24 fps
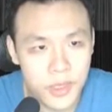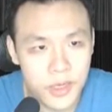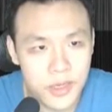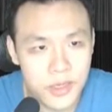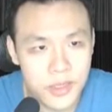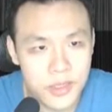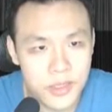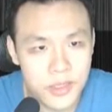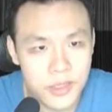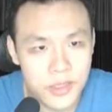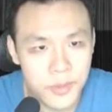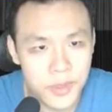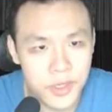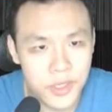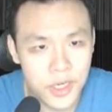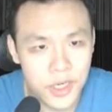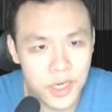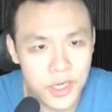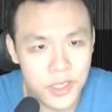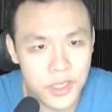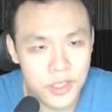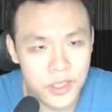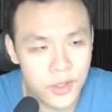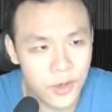some of the
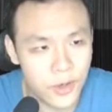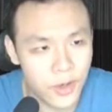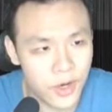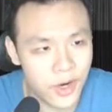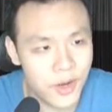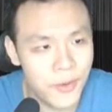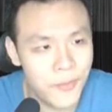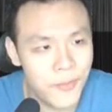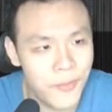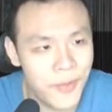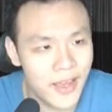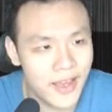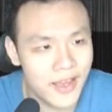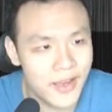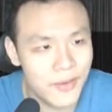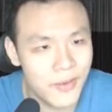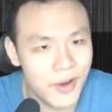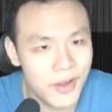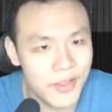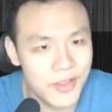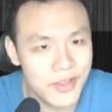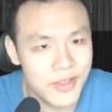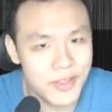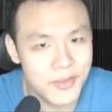changes they're going to make
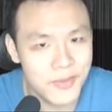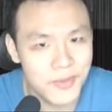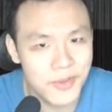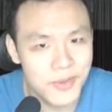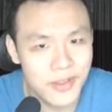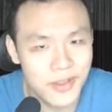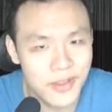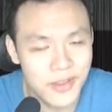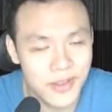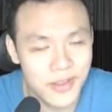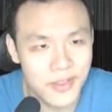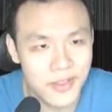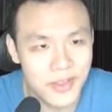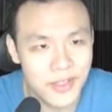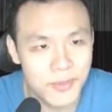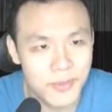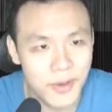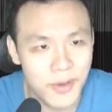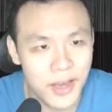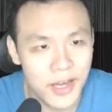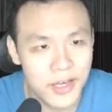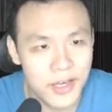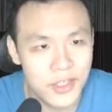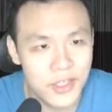about this in this
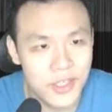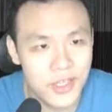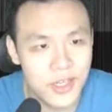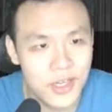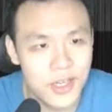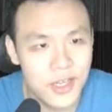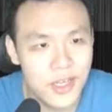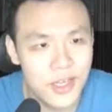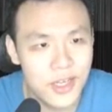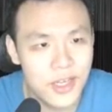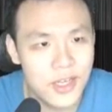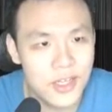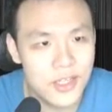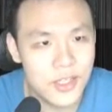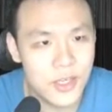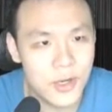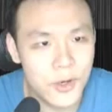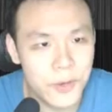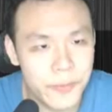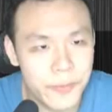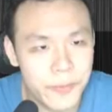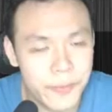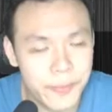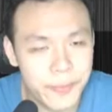patch.
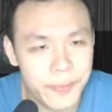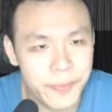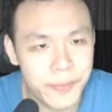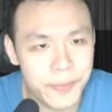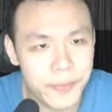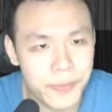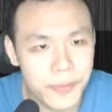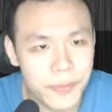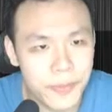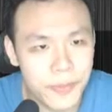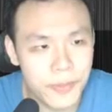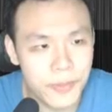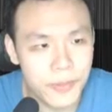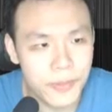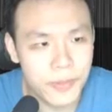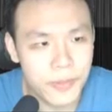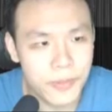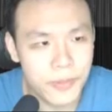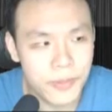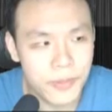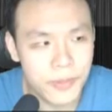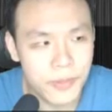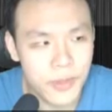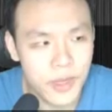So
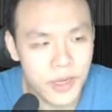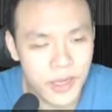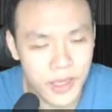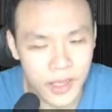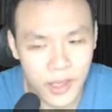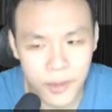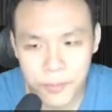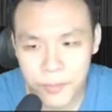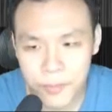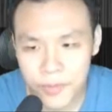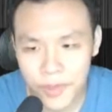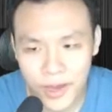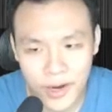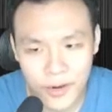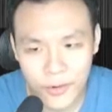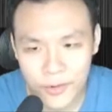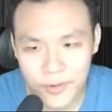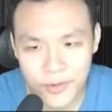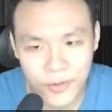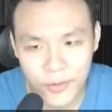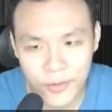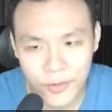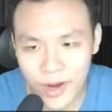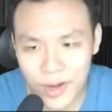yeah, that
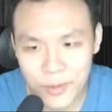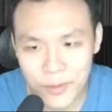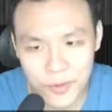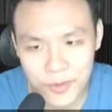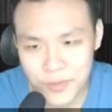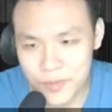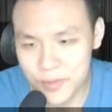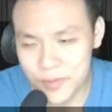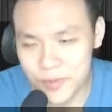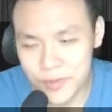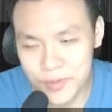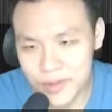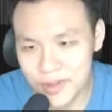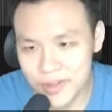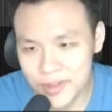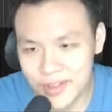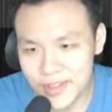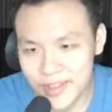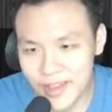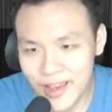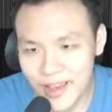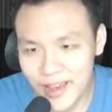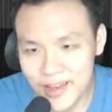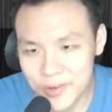grammar,
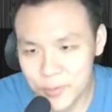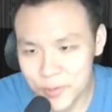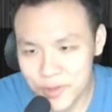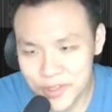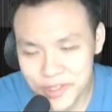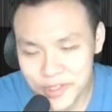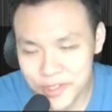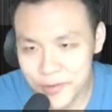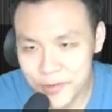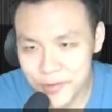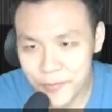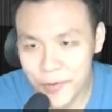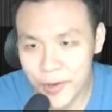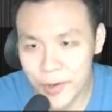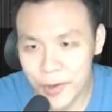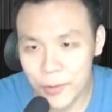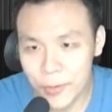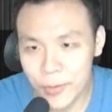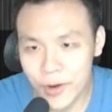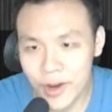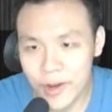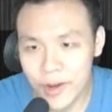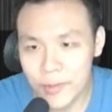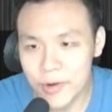that was just failed
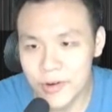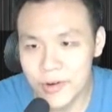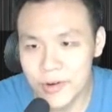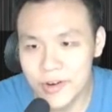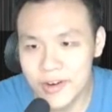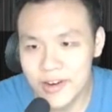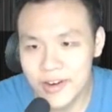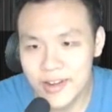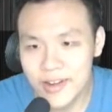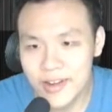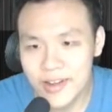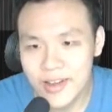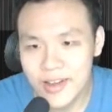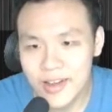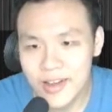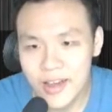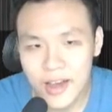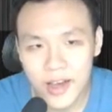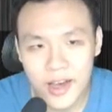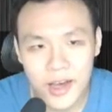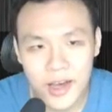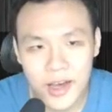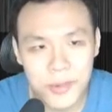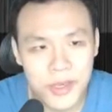grammar.
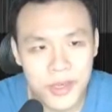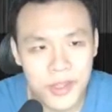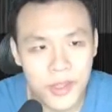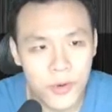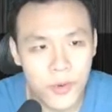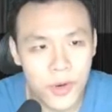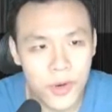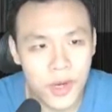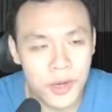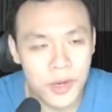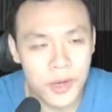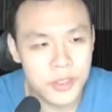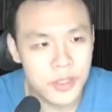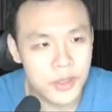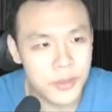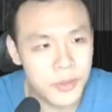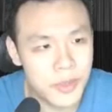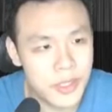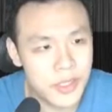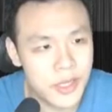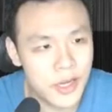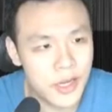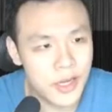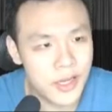Either way, I'm just going
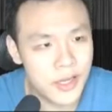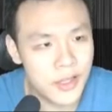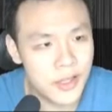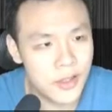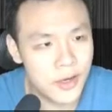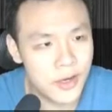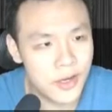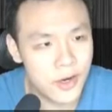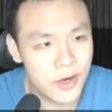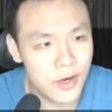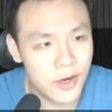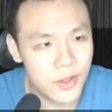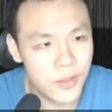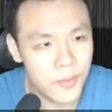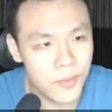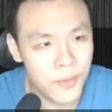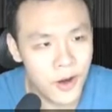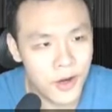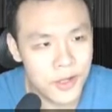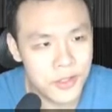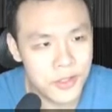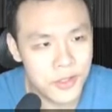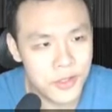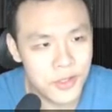to be taking a look at all the
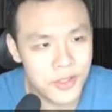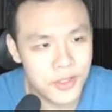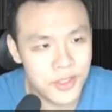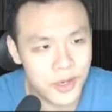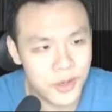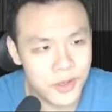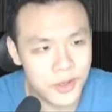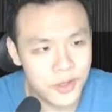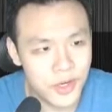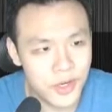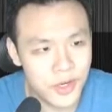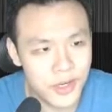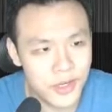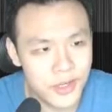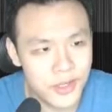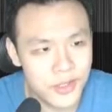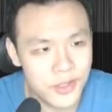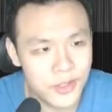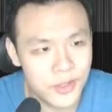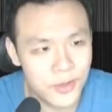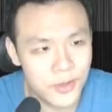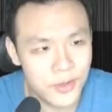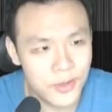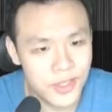monsters. I'm going to try to
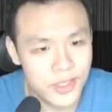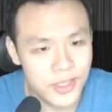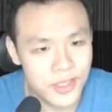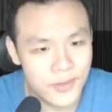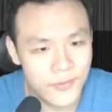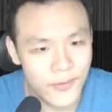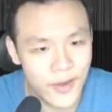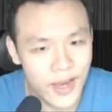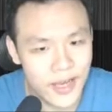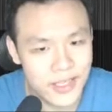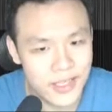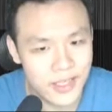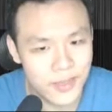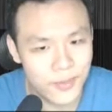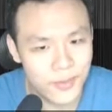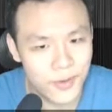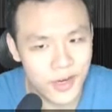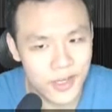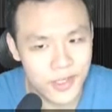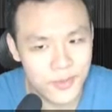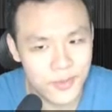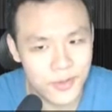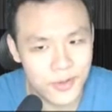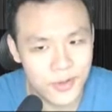do this as fast as
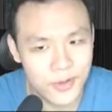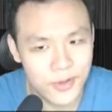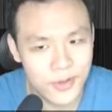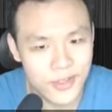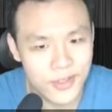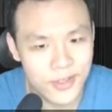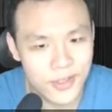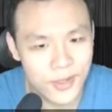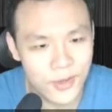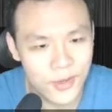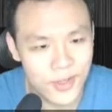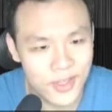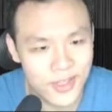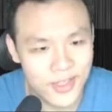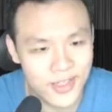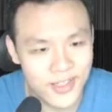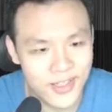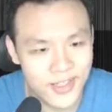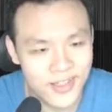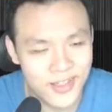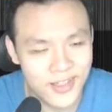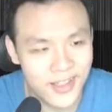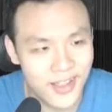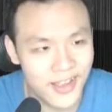possible so it
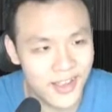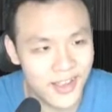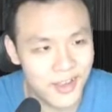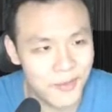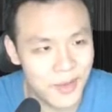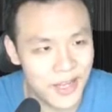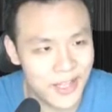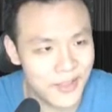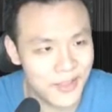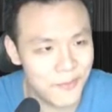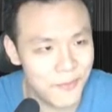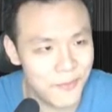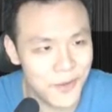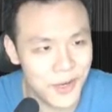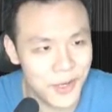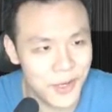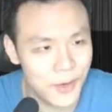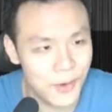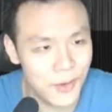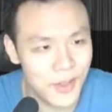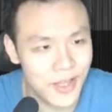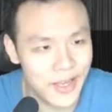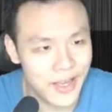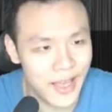doesn't like make the
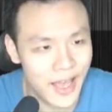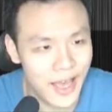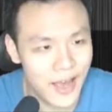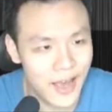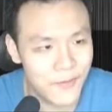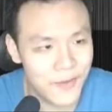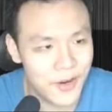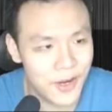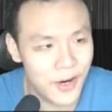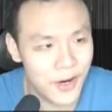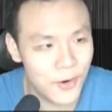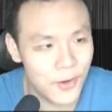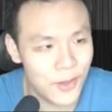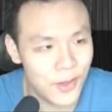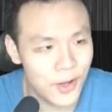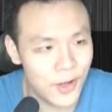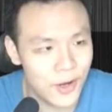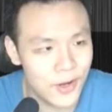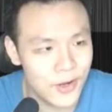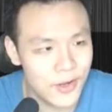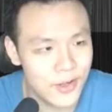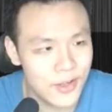video like half an hour long.